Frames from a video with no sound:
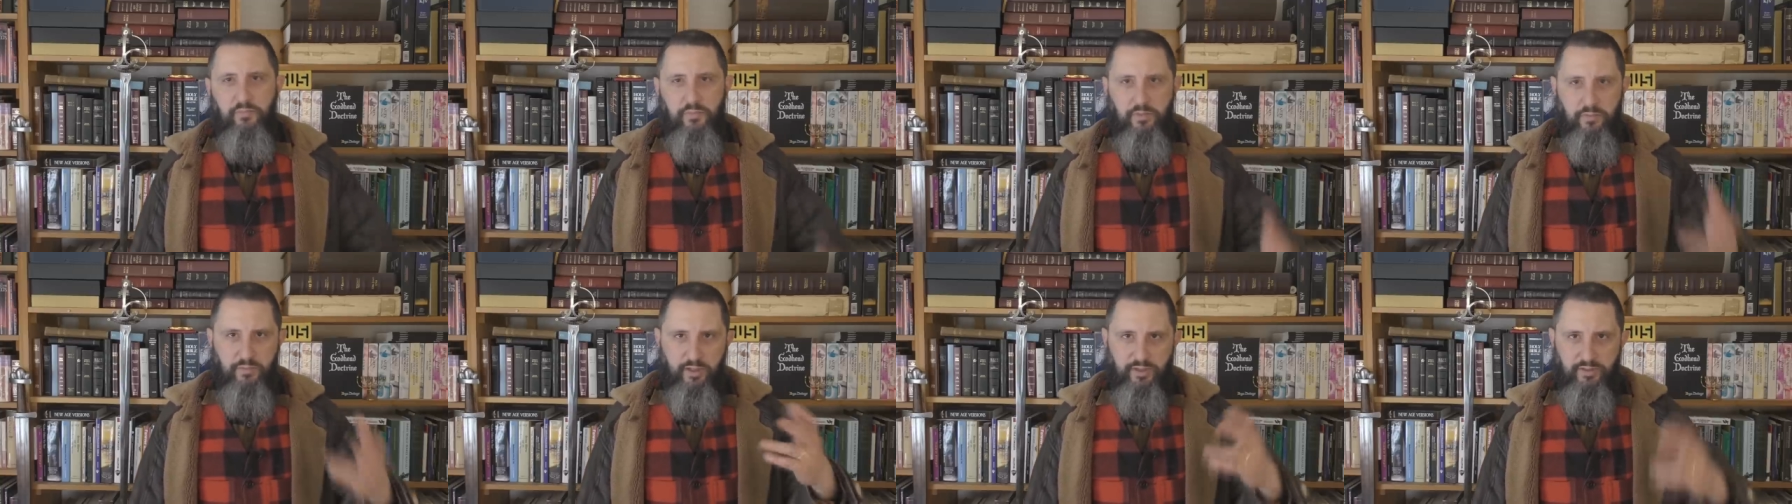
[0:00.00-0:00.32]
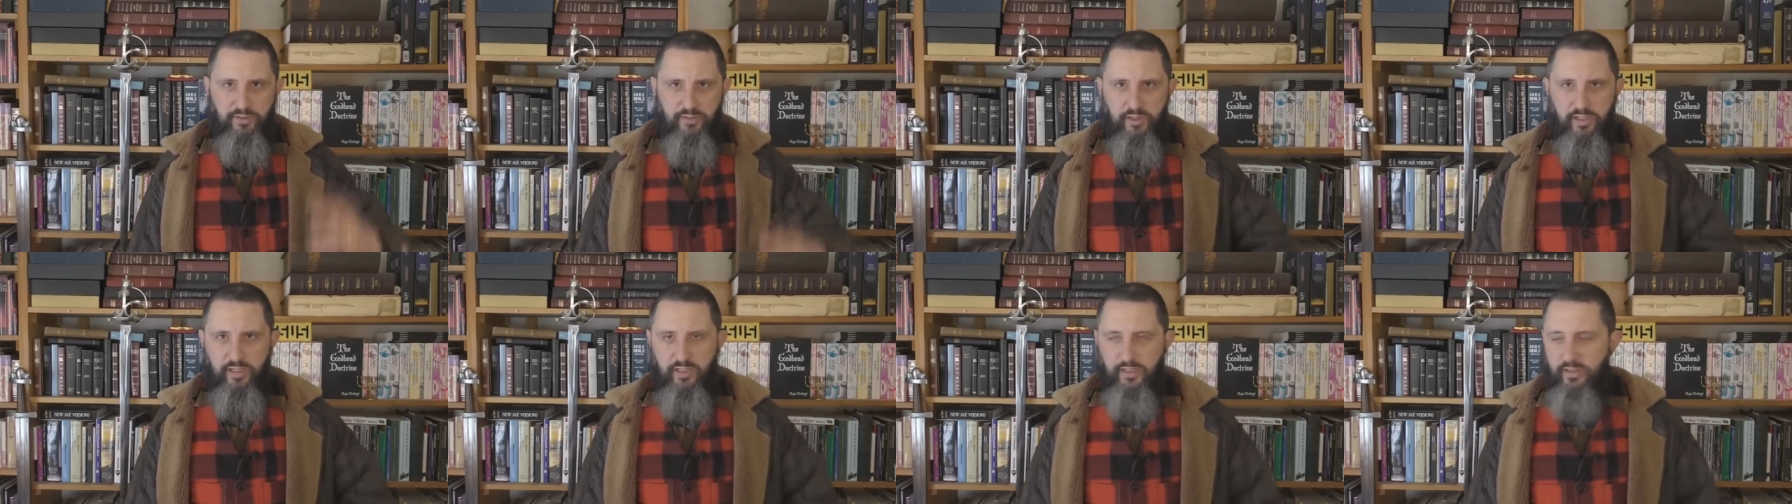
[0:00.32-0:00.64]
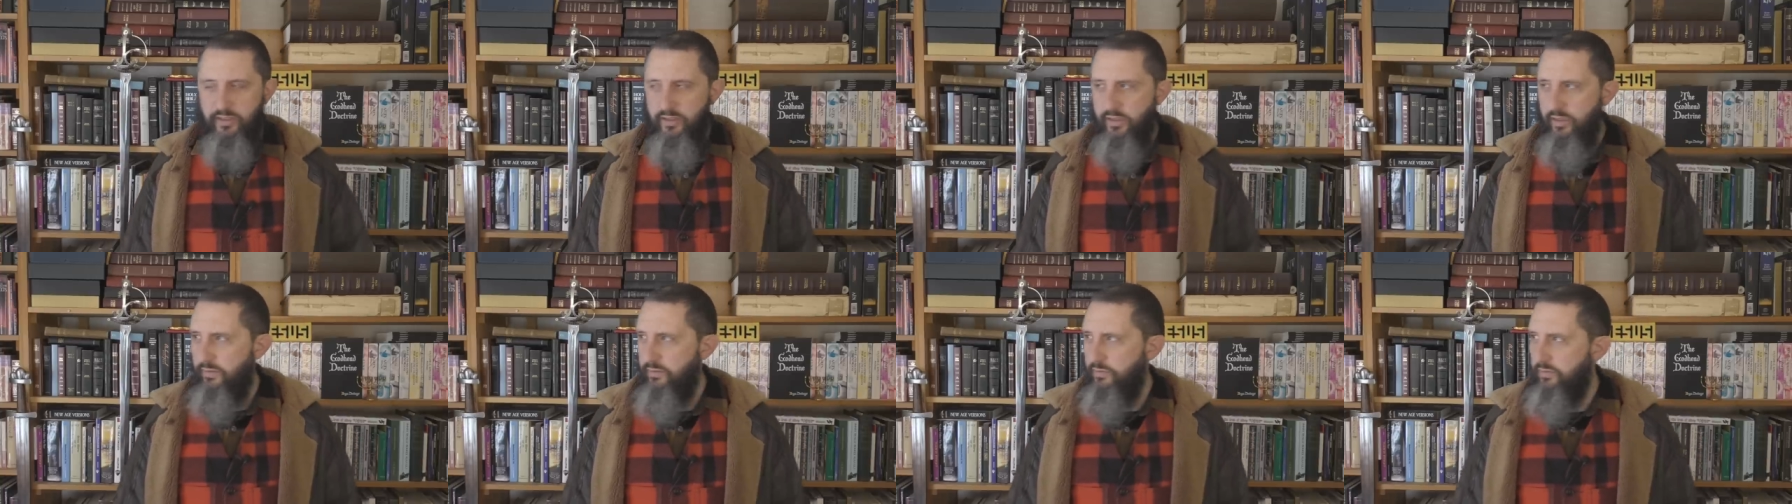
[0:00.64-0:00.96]
in my
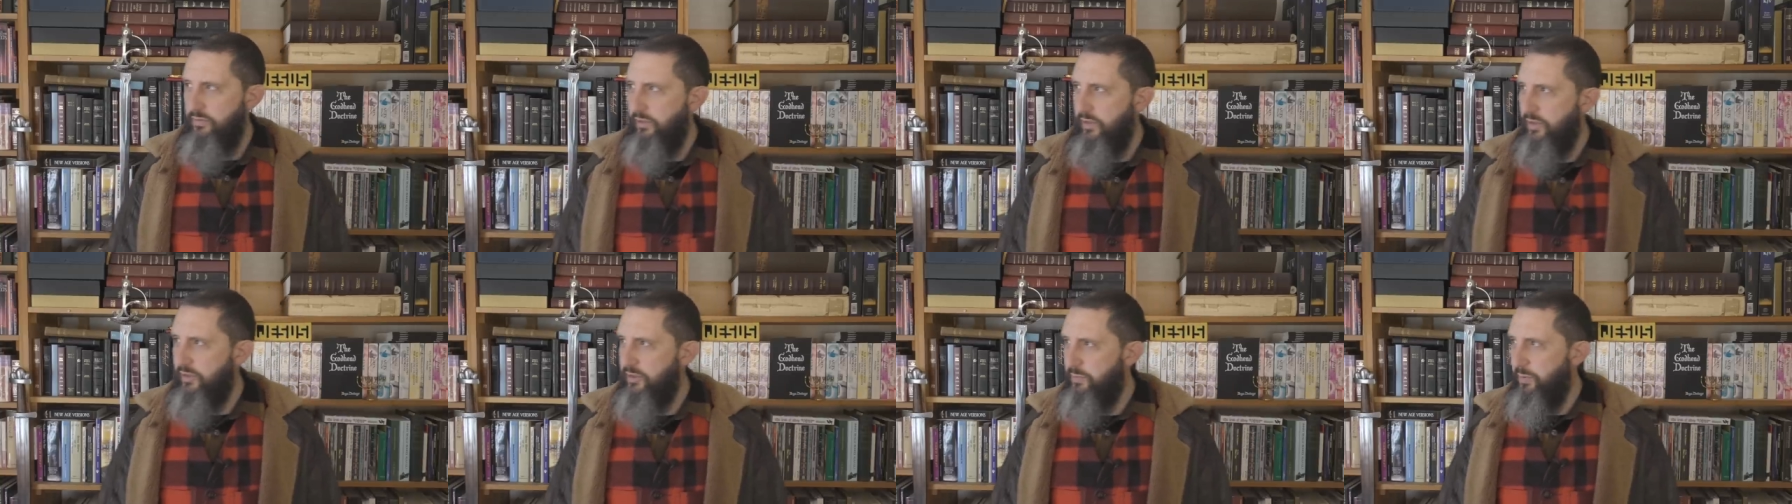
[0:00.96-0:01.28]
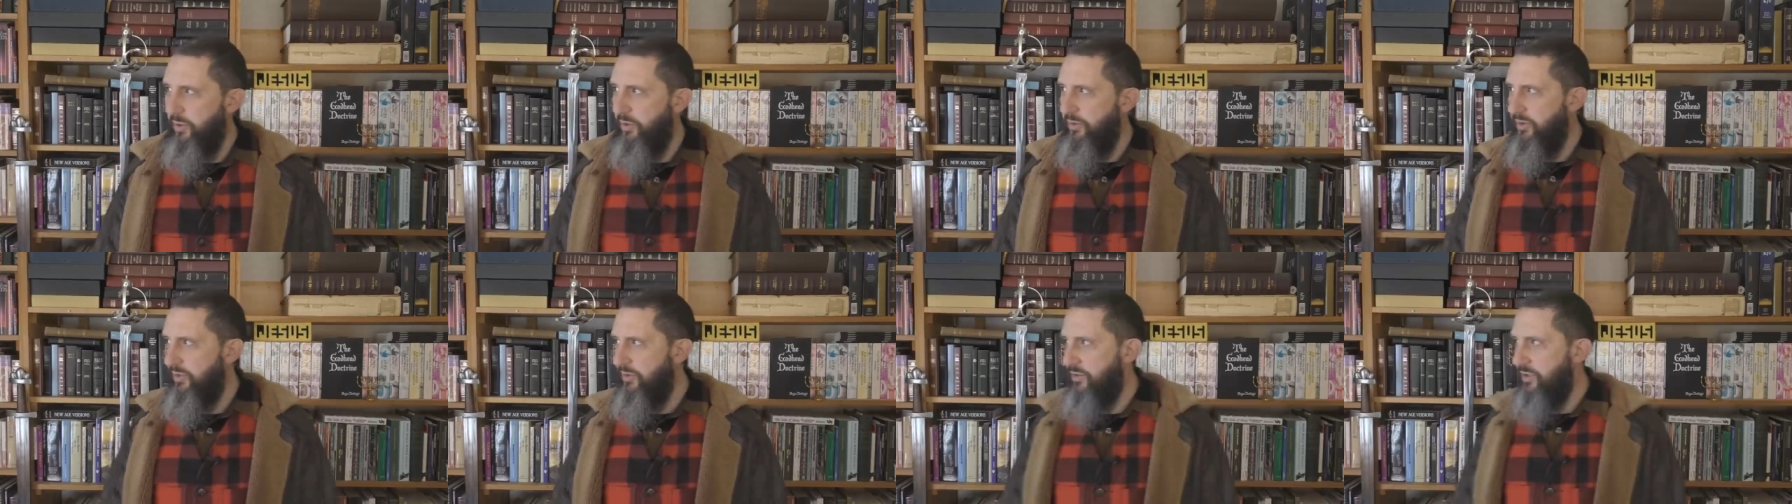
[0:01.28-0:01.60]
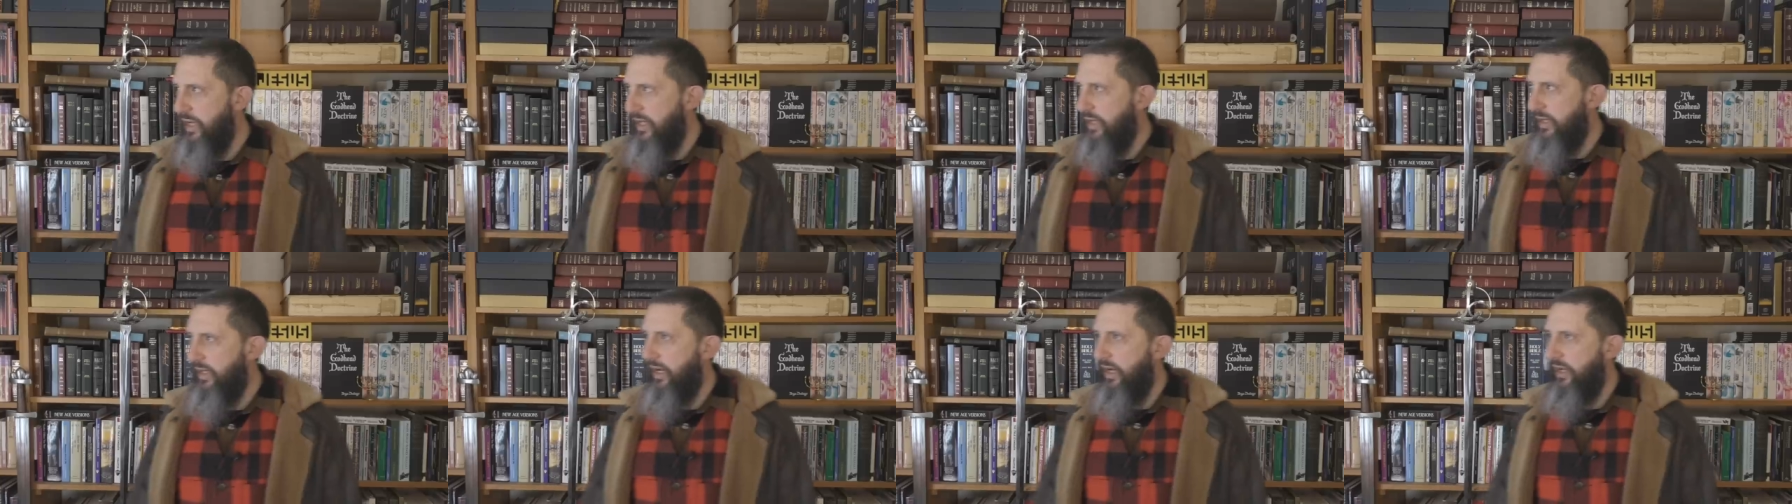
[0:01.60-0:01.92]
study, you know, exposing
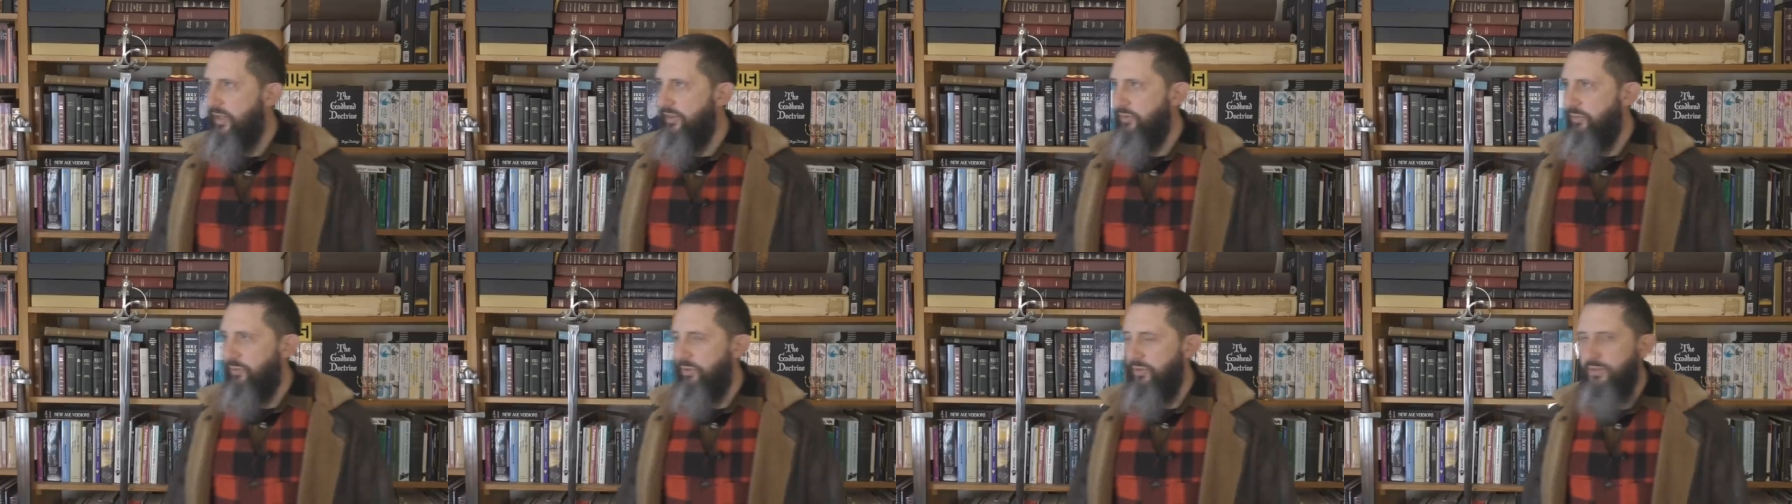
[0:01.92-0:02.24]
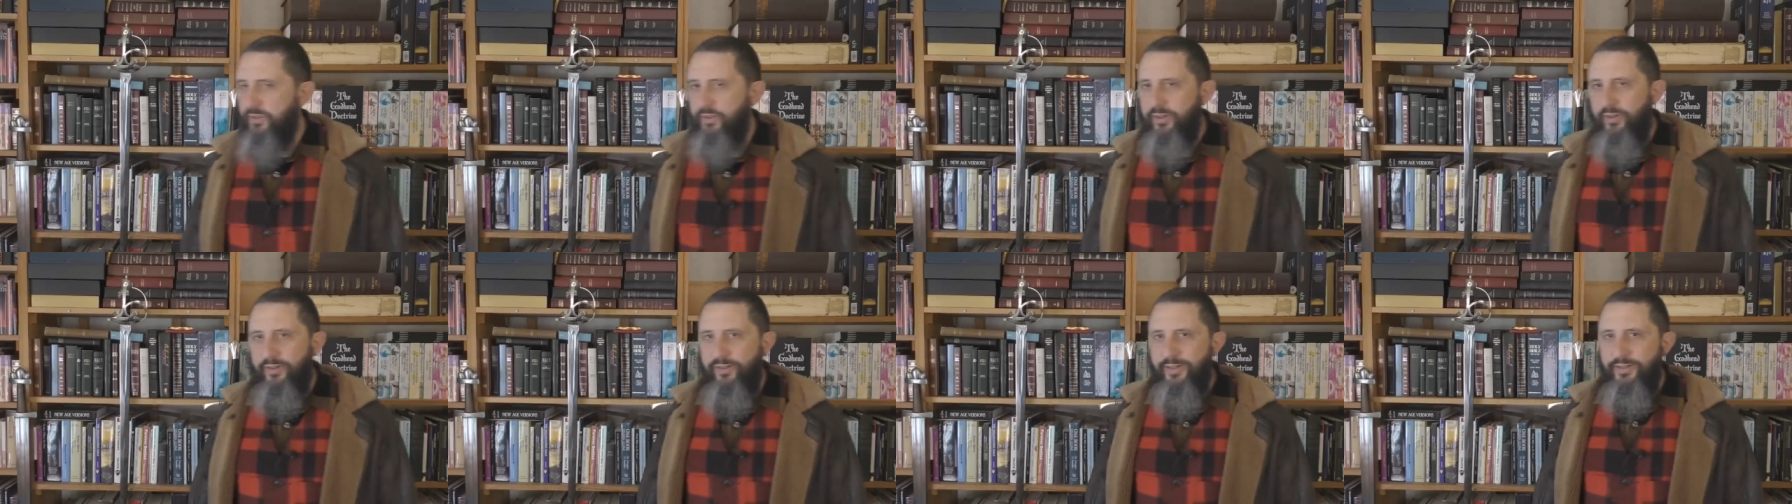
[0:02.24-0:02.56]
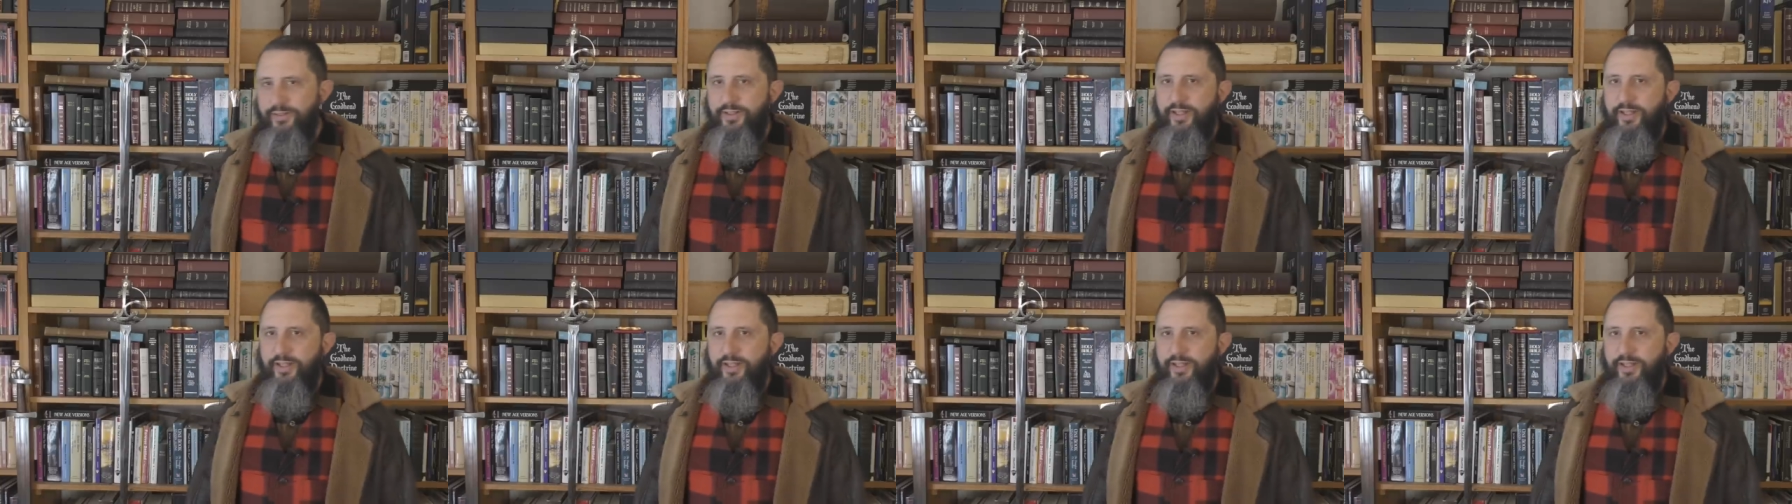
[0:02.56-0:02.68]
Jack Hyles to one student.